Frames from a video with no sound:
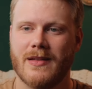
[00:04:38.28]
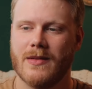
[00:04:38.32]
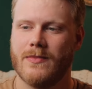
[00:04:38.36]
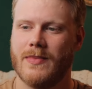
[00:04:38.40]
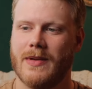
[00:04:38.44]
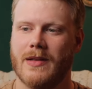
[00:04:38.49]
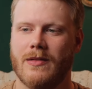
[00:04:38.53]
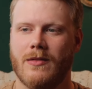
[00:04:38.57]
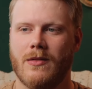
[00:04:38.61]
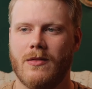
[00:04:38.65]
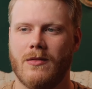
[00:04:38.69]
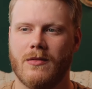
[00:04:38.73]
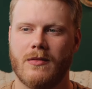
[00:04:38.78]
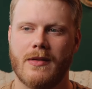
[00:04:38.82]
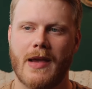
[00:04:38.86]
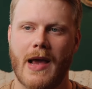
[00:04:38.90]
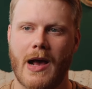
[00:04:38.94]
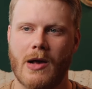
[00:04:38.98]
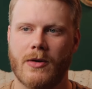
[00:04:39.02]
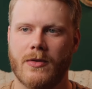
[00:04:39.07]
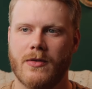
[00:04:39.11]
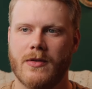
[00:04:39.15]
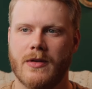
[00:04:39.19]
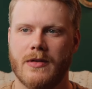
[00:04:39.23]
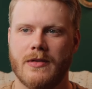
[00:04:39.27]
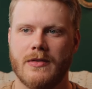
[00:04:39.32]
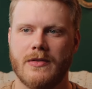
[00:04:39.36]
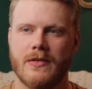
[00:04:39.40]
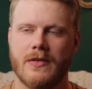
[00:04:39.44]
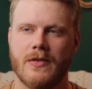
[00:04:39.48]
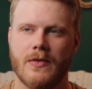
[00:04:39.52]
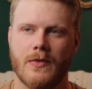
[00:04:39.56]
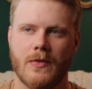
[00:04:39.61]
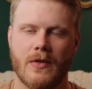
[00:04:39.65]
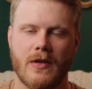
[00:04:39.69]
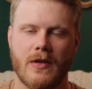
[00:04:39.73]
can be a little
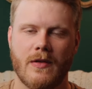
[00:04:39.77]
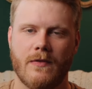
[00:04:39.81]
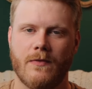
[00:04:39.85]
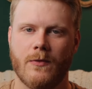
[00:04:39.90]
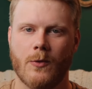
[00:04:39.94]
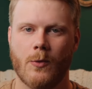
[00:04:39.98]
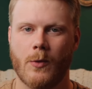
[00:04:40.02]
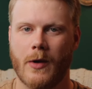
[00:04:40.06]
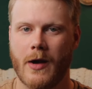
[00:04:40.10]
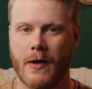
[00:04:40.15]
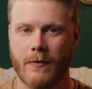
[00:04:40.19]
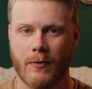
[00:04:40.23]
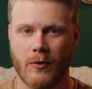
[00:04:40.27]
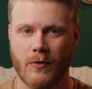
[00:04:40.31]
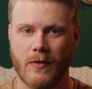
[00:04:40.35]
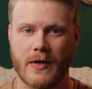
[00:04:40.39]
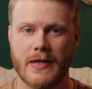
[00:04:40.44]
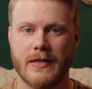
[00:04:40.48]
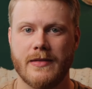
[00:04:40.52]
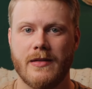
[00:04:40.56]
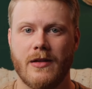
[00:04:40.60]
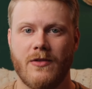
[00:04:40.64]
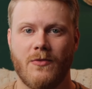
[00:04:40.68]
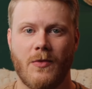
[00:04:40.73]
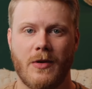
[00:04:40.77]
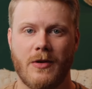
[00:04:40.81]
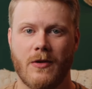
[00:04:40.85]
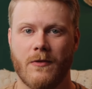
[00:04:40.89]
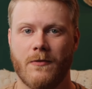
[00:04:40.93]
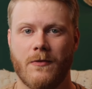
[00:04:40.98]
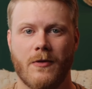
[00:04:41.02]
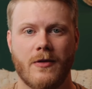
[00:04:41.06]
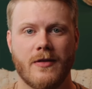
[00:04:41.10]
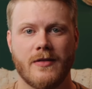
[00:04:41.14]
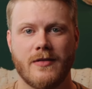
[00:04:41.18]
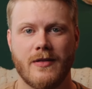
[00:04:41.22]
counterintuitive for whatever reason when you're
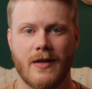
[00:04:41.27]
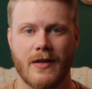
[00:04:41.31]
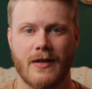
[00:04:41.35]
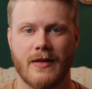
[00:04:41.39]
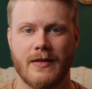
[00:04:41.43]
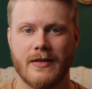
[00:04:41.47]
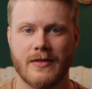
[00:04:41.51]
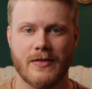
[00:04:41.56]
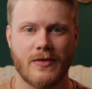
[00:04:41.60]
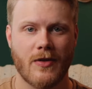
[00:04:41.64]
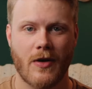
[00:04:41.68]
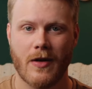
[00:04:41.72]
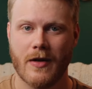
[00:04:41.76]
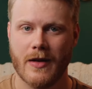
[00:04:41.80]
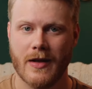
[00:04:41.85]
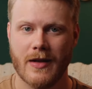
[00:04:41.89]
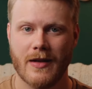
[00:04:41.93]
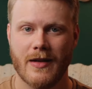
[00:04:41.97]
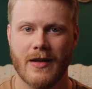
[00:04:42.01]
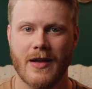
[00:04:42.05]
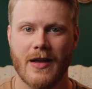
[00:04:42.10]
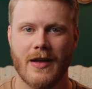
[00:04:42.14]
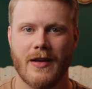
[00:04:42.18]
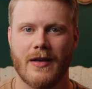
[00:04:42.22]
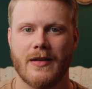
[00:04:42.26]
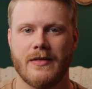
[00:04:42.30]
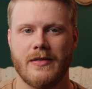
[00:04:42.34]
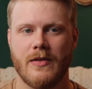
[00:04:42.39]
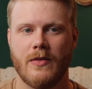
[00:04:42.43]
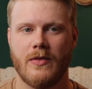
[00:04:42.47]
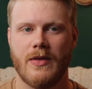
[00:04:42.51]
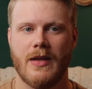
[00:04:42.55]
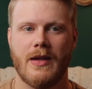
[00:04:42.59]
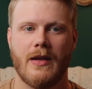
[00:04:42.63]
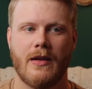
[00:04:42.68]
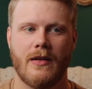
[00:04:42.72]
first getting started, because
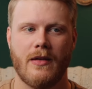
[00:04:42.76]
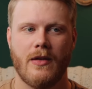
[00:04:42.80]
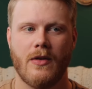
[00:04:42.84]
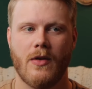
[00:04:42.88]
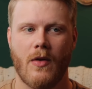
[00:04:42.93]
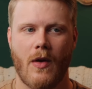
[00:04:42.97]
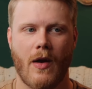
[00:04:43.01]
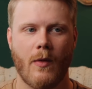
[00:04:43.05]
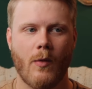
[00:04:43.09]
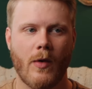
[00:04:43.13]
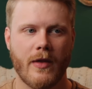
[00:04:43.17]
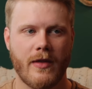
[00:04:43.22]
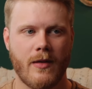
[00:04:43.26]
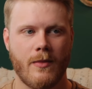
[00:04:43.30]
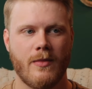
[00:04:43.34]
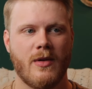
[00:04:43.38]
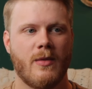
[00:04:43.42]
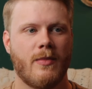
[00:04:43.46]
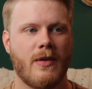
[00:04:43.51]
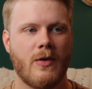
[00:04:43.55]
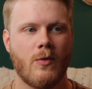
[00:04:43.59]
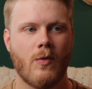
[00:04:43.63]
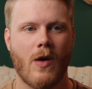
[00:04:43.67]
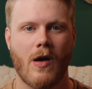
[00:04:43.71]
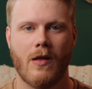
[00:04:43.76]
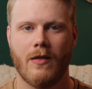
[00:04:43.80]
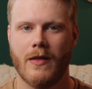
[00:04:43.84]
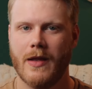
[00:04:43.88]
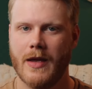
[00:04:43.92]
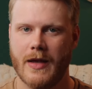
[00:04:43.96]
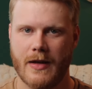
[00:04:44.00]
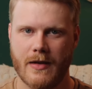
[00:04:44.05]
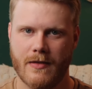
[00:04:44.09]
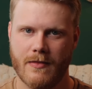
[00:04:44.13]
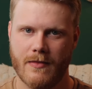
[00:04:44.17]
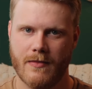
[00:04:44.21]
you think, I want them to be well
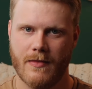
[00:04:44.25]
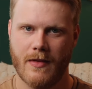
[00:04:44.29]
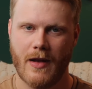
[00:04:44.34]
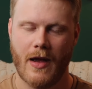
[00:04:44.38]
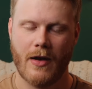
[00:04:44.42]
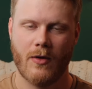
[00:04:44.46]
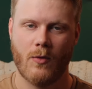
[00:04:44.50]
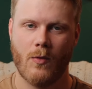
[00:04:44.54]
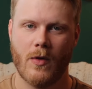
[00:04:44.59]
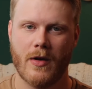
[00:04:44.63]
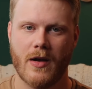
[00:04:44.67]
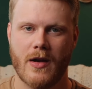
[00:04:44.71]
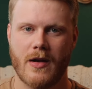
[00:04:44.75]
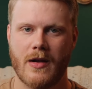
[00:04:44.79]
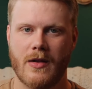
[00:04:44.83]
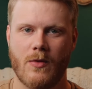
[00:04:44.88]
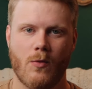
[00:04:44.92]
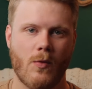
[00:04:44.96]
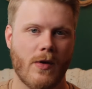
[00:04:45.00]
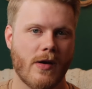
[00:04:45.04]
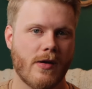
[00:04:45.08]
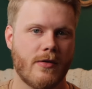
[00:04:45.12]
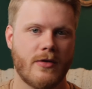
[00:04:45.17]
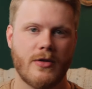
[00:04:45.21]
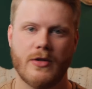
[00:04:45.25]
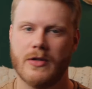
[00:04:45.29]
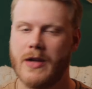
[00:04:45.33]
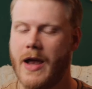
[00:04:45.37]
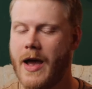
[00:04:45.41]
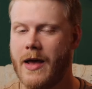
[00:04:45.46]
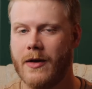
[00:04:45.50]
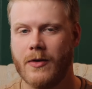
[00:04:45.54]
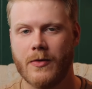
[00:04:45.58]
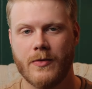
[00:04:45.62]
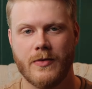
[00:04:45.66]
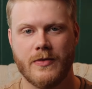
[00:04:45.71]
lit. I don't want any weird
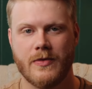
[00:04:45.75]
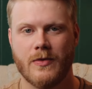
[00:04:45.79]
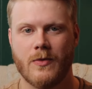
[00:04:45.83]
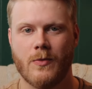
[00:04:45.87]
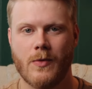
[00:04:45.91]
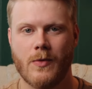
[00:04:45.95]
shadows or